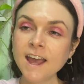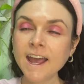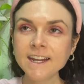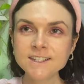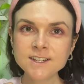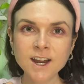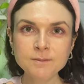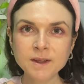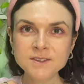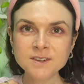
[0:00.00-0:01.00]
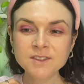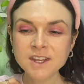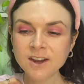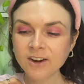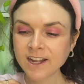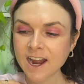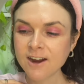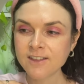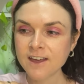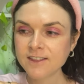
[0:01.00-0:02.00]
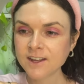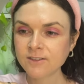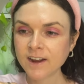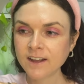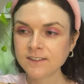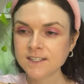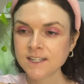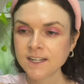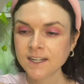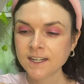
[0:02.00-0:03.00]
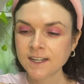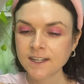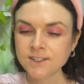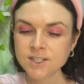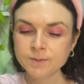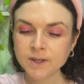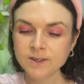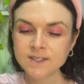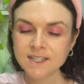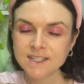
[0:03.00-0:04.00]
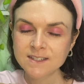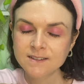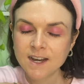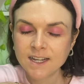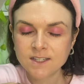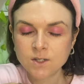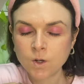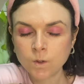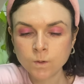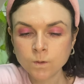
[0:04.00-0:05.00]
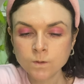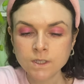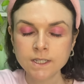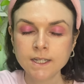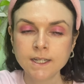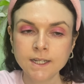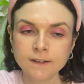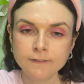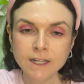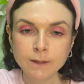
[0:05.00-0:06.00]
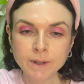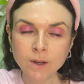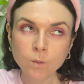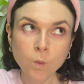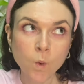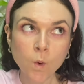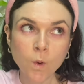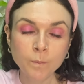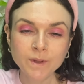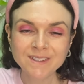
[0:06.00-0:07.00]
eight to nine months of the year, I carry that thing around just because it's nice to hold, feel a bit warm.